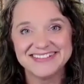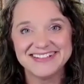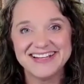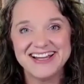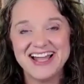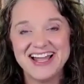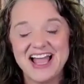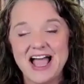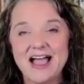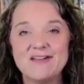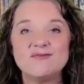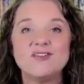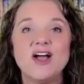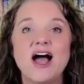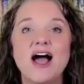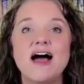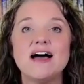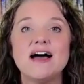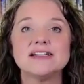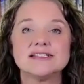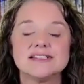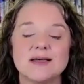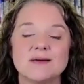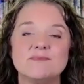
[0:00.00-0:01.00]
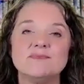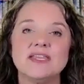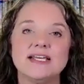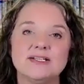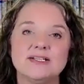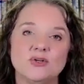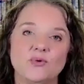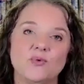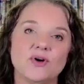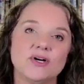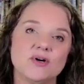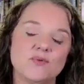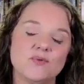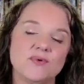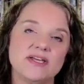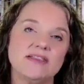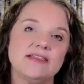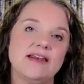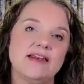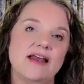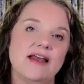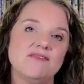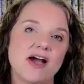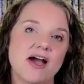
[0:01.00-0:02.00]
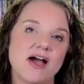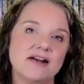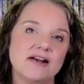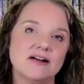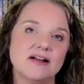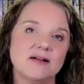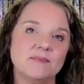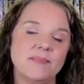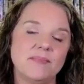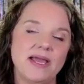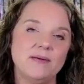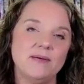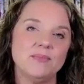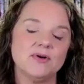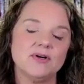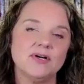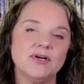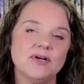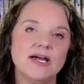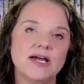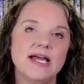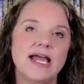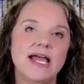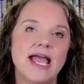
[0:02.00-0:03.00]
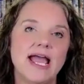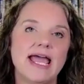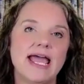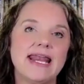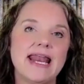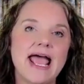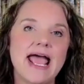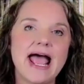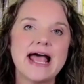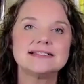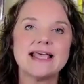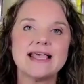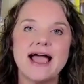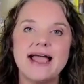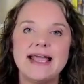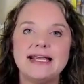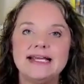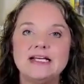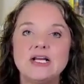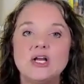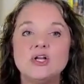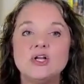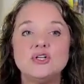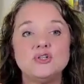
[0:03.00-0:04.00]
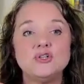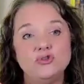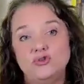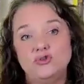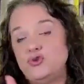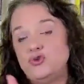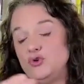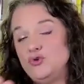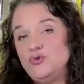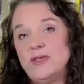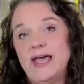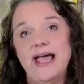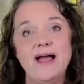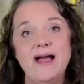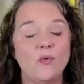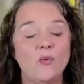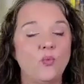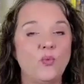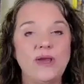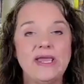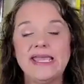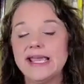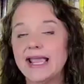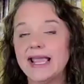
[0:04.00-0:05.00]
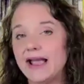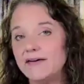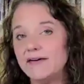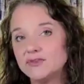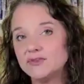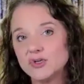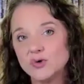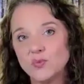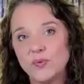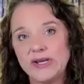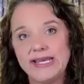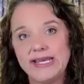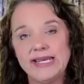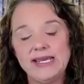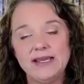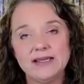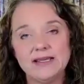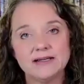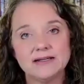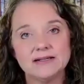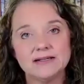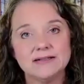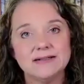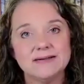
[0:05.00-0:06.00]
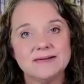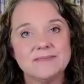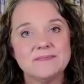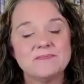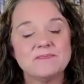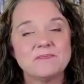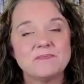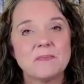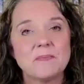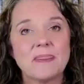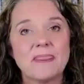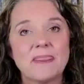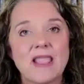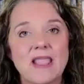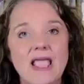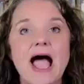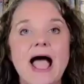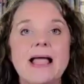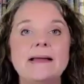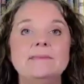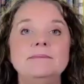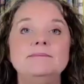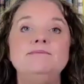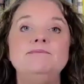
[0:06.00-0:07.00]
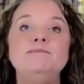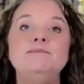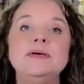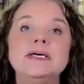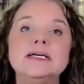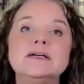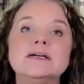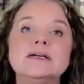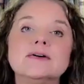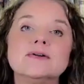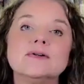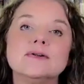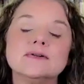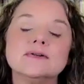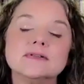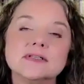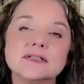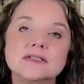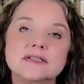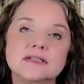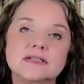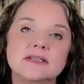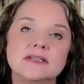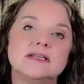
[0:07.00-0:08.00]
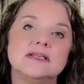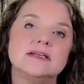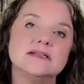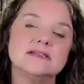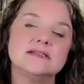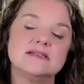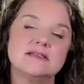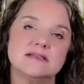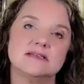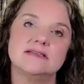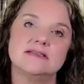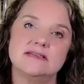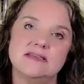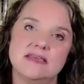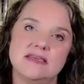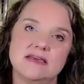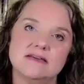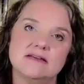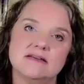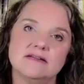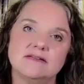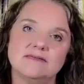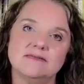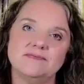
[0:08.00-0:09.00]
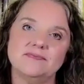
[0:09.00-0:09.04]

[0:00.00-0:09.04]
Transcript: I've got something to work with and I've got it on paper. And as I do that week after week, I build this skill.